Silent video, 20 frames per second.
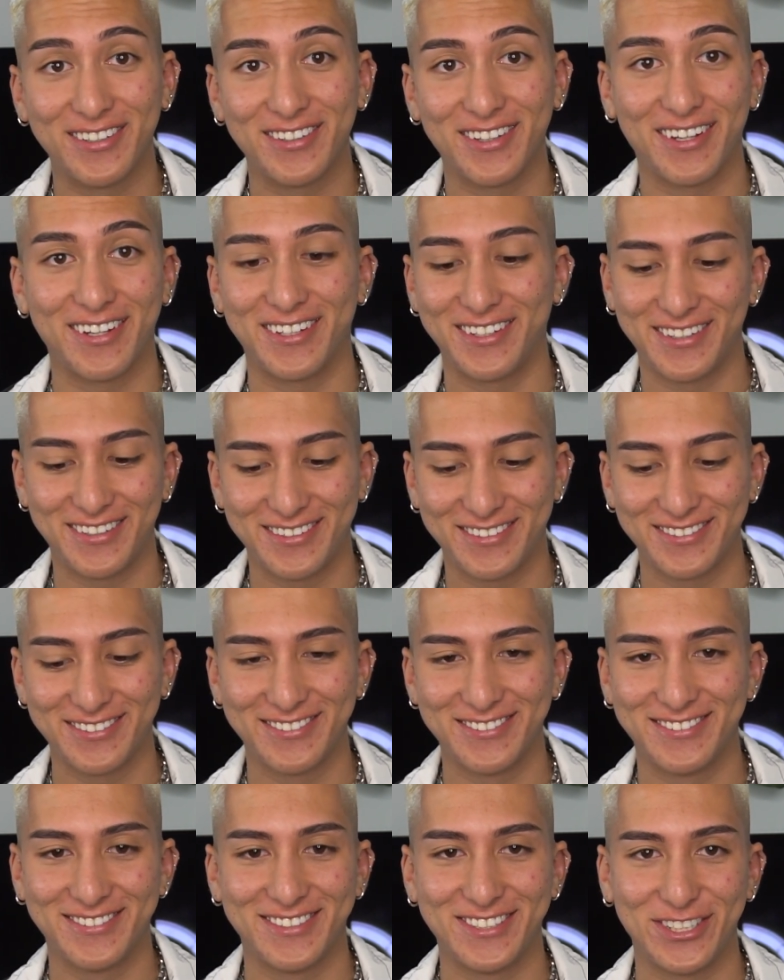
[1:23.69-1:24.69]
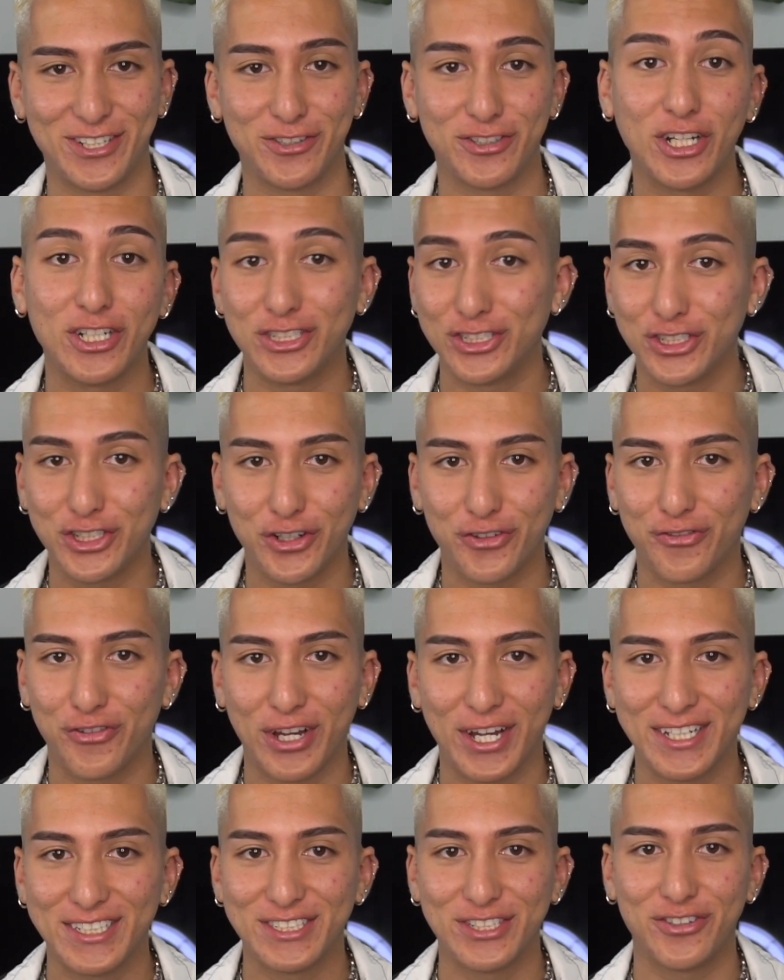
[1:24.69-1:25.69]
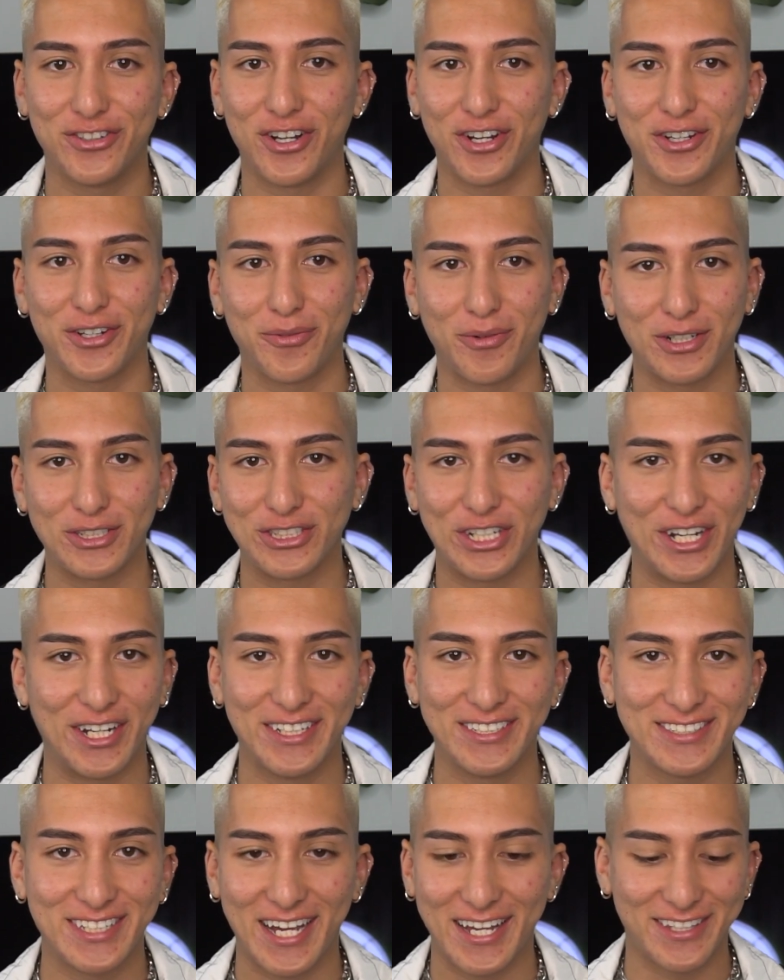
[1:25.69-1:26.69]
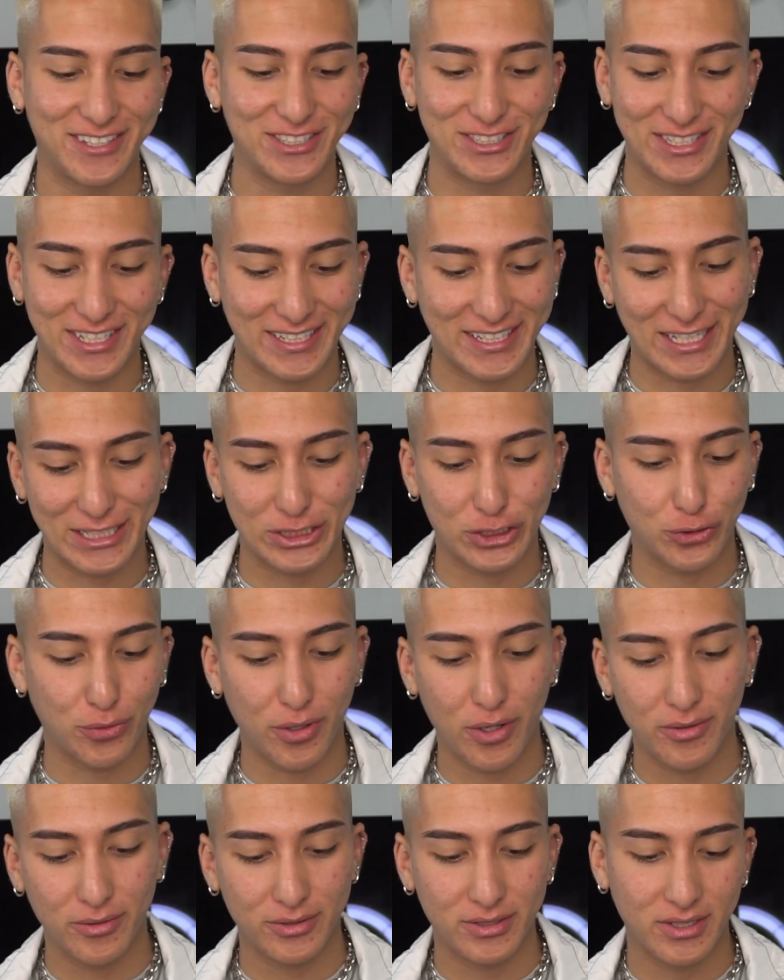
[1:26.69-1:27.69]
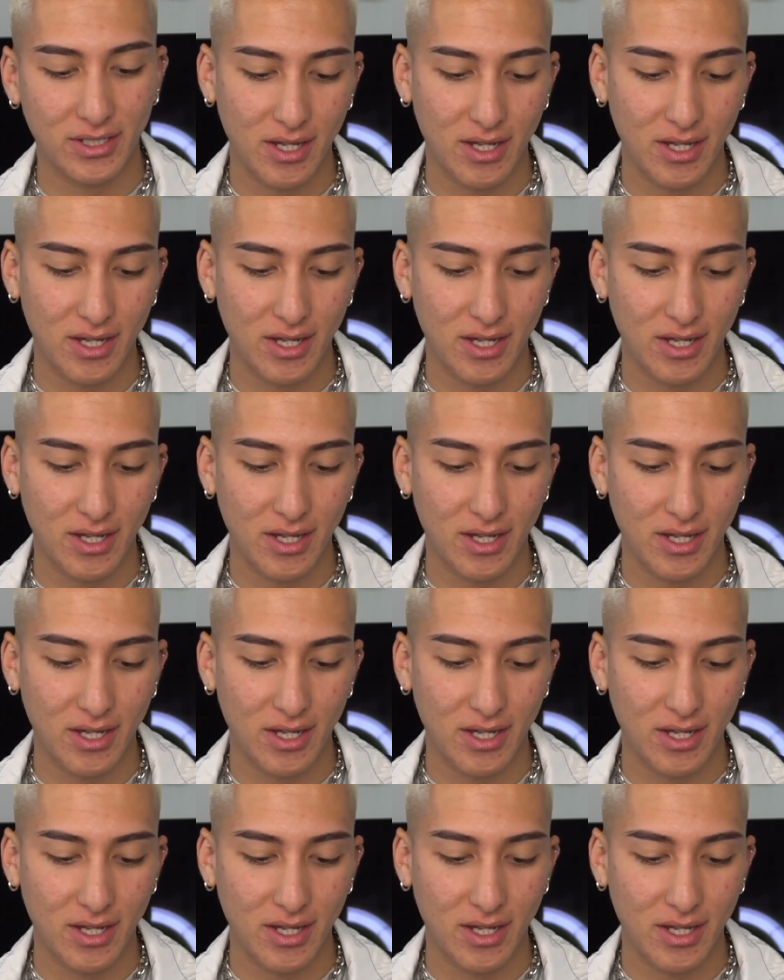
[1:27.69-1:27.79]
Like, you're touching your face and you're not going to wash your hands. I just think that's gross.